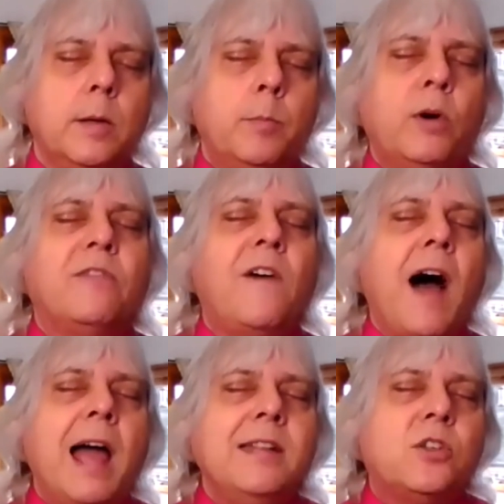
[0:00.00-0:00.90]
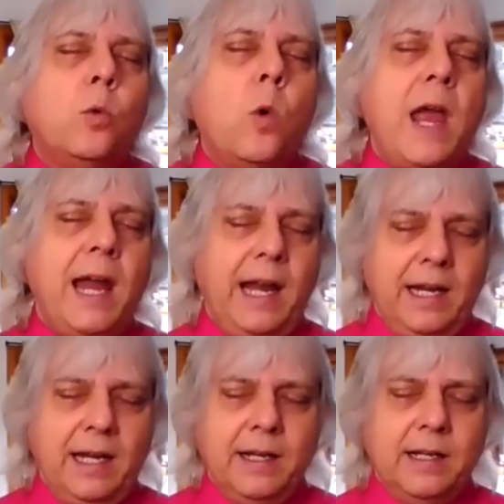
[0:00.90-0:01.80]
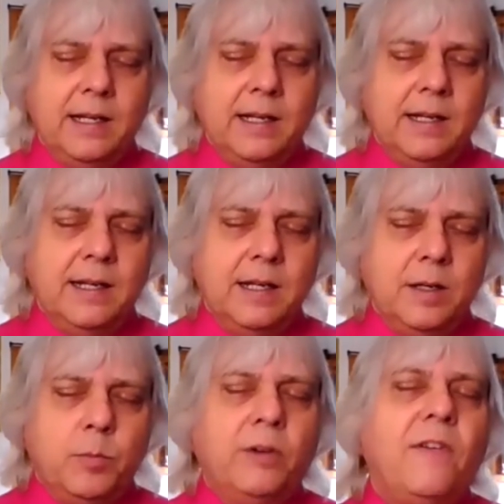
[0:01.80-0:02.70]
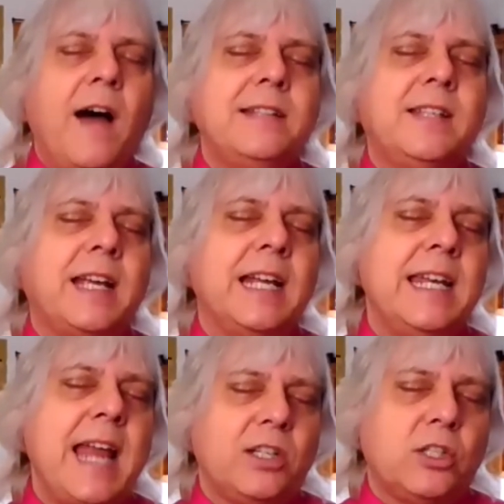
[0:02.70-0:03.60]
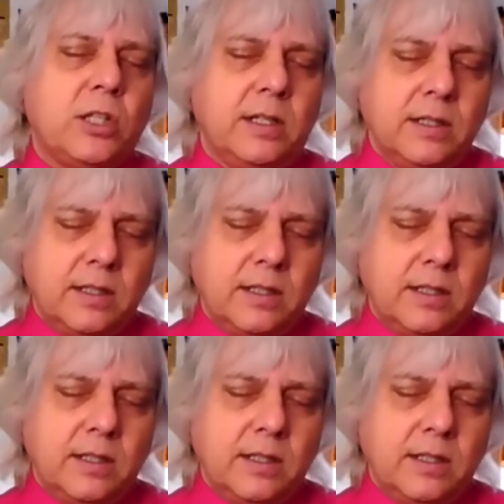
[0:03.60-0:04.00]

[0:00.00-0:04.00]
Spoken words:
provides a way, provides a connection,